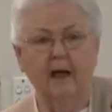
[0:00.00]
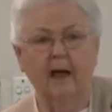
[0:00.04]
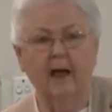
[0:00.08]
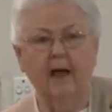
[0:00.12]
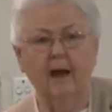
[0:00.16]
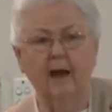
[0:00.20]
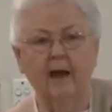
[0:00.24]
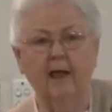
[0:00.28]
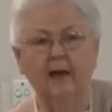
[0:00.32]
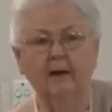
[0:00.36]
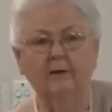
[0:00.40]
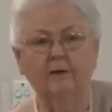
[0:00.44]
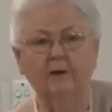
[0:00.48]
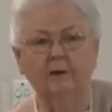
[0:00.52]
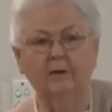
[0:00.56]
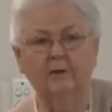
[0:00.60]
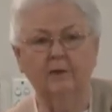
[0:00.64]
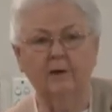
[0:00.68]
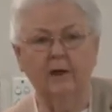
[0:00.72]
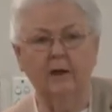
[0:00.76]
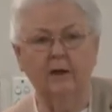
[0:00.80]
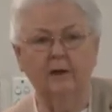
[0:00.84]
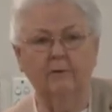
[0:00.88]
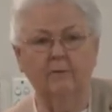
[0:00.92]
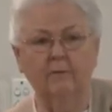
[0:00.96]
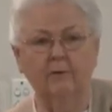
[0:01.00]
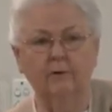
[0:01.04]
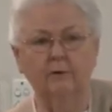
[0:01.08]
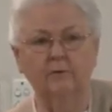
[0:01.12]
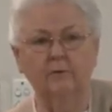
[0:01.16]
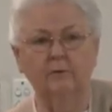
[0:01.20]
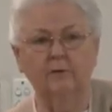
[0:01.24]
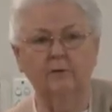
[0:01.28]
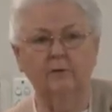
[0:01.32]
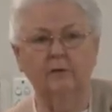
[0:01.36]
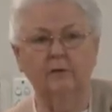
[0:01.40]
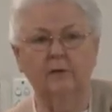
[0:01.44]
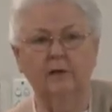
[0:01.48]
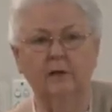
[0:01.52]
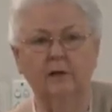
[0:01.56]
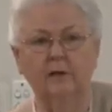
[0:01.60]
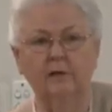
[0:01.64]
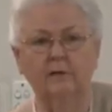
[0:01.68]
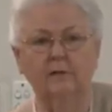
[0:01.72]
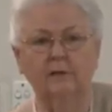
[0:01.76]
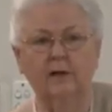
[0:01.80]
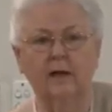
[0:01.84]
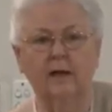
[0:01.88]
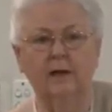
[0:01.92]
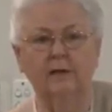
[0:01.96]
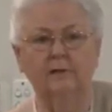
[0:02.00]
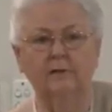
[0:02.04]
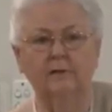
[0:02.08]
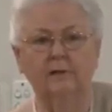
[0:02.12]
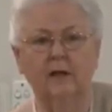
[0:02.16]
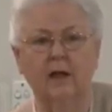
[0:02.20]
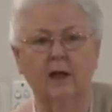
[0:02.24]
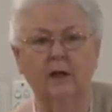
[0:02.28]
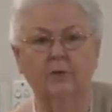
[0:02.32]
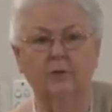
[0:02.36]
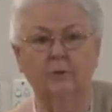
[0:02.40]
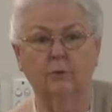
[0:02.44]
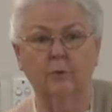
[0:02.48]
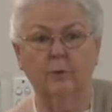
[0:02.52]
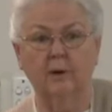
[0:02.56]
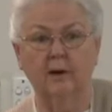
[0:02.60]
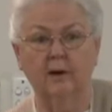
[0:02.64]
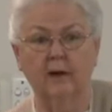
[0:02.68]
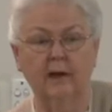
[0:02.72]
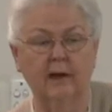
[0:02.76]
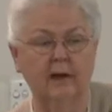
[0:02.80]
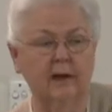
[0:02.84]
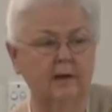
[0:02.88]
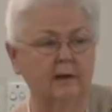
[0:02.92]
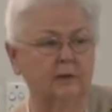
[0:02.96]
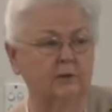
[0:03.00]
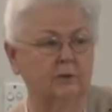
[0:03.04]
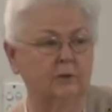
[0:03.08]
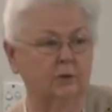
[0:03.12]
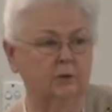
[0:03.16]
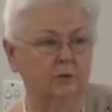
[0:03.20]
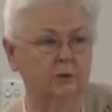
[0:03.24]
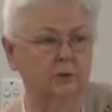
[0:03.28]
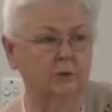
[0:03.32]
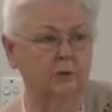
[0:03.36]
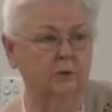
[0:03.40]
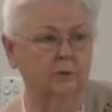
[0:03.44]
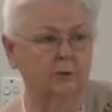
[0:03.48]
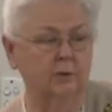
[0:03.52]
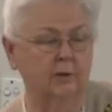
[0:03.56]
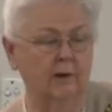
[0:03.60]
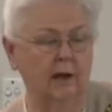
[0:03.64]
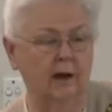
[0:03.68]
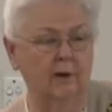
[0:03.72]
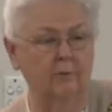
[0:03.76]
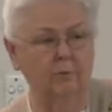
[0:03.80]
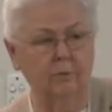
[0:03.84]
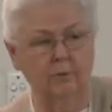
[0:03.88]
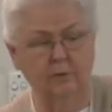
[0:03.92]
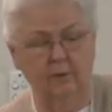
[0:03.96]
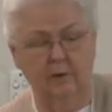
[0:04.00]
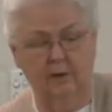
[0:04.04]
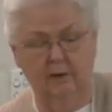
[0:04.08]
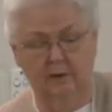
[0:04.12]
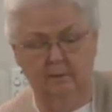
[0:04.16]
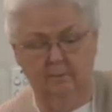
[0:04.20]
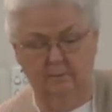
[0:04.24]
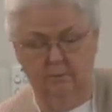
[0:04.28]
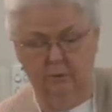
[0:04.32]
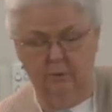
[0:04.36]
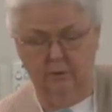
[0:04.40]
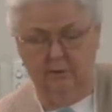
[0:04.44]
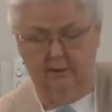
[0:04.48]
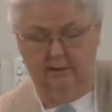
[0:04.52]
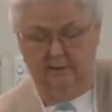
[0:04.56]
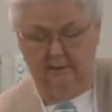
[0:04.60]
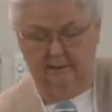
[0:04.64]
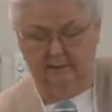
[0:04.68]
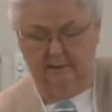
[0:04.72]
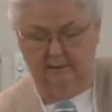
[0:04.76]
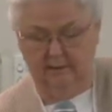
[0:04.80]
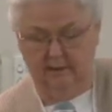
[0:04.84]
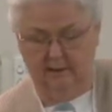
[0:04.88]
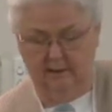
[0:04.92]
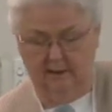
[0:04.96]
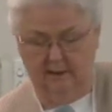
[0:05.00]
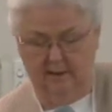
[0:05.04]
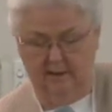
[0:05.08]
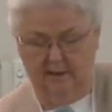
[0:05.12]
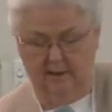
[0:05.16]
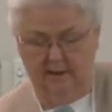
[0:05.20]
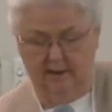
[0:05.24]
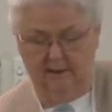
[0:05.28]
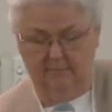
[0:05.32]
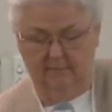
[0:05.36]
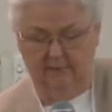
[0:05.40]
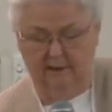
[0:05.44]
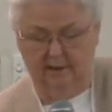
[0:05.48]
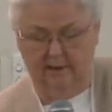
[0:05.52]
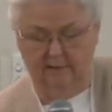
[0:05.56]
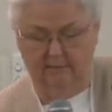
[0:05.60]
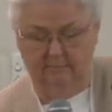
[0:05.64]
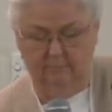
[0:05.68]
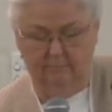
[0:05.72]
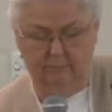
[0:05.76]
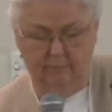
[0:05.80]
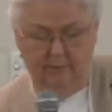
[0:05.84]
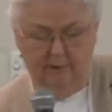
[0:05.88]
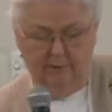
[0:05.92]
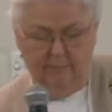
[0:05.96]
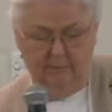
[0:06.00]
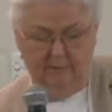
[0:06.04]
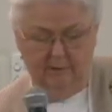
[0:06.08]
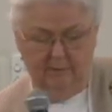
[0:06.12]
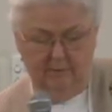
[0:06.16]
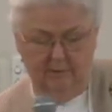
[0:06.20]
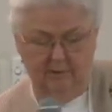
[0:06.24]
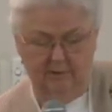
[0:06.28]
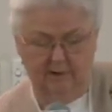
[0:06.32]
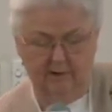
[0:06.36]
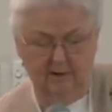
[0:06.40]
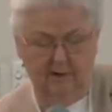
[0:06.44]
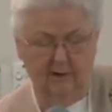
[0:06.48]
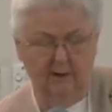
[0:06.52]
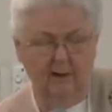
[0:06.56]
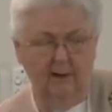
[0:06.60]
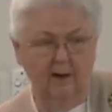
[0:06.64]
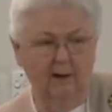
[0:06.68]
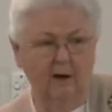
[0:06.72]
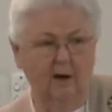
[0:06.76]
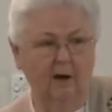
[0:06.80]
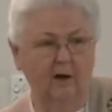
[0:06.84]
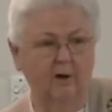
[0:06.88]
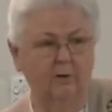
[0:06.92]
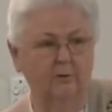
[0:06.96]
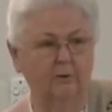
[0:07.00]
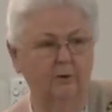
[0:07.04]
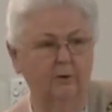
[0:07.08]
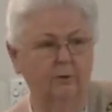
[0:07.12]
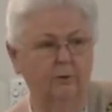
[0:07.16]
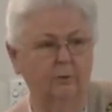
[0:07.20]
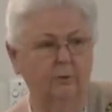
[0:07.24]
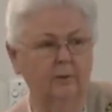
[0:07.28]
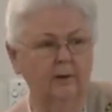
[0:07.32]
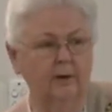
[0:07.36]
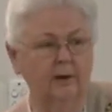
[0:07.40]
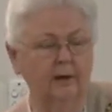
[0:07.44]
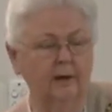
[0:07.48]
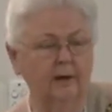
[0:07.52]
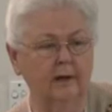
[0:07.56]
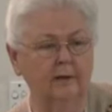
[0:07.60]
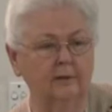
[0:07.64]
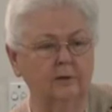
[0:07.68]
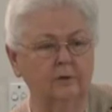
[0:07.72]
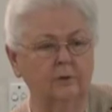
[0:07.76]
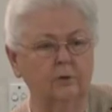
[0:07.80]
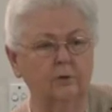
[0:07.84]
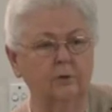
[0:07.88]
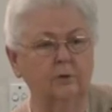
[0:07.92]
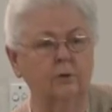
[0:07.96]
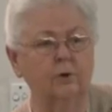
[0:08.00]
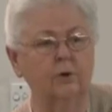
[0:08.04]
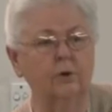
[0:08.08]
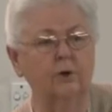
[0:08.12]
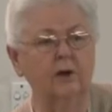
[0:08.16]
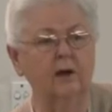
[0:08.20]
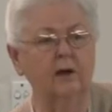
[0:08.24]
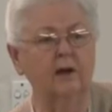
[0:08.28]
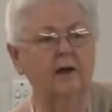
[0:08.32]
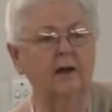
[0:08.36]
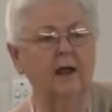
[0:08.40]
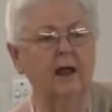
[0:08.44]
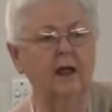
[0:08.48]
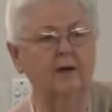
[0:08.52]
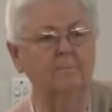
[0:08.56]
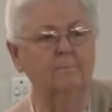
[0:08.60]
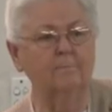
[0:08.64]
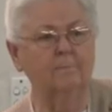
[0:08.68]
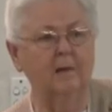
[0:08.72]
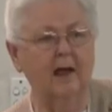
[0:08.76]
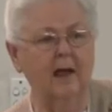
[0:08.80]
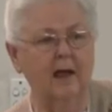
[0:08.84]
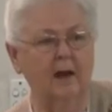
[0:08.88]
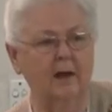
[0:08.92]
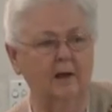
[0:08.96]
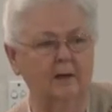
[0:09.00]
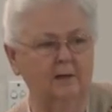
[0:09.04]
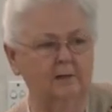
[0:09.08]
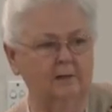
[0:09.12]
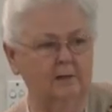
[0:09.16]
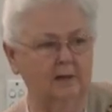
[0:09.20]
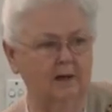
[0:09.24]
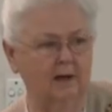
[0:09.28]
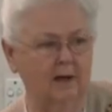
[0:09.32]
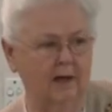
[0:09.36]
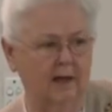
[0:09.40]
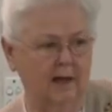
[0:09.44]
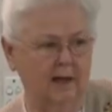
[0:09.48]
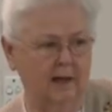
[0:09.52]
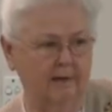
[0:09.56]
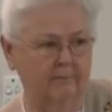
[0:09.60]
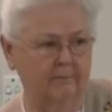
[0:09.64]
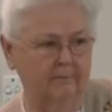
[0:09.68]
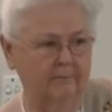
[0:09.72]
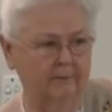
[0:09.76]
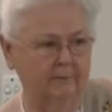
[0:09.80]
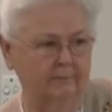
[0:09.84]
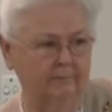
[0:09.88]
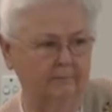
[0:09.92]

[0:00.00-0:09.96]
I like to think of those things as a three-legged stool. I wrote a little booklet. I didn't have any with me, but on the three-legged stool, you need to have balance in life.